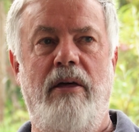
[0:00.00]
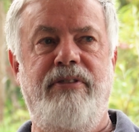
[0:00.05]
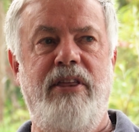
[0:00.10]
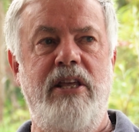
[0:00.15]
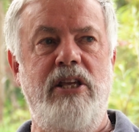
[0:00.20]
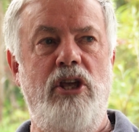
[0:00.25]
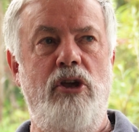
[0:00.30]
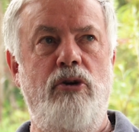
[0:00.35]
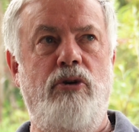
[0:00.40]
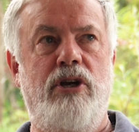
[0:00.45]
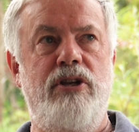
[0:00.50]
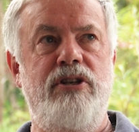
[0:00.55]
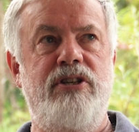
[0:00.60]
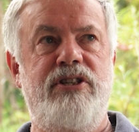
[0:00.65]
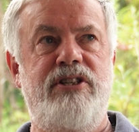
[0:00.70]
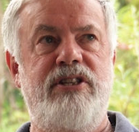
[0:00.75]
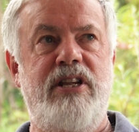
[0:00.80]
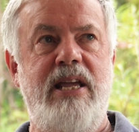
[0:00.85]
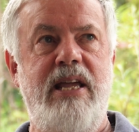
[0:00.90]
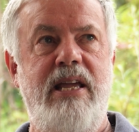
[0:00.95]
think you can
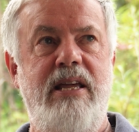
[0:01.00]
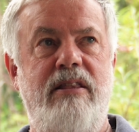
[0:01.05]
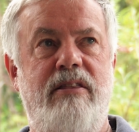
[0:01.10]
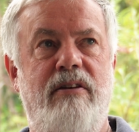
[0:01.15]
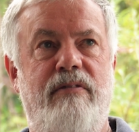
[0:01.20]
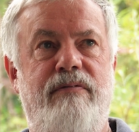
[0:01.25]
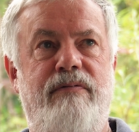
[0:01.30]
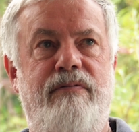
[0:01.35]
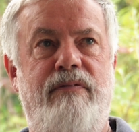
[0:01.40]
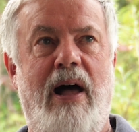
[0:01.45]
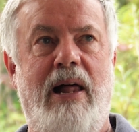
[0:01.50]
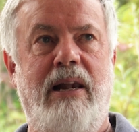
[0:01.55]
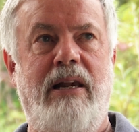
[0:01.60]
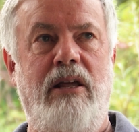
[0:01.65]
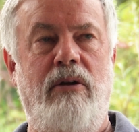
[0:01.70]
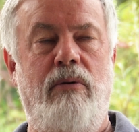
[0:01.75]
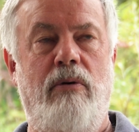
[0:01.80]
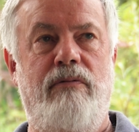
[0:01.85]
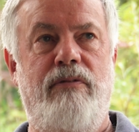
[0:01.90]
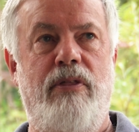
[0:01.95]
see the
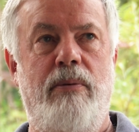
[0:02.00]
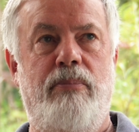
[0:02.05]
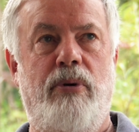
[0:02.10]
value of the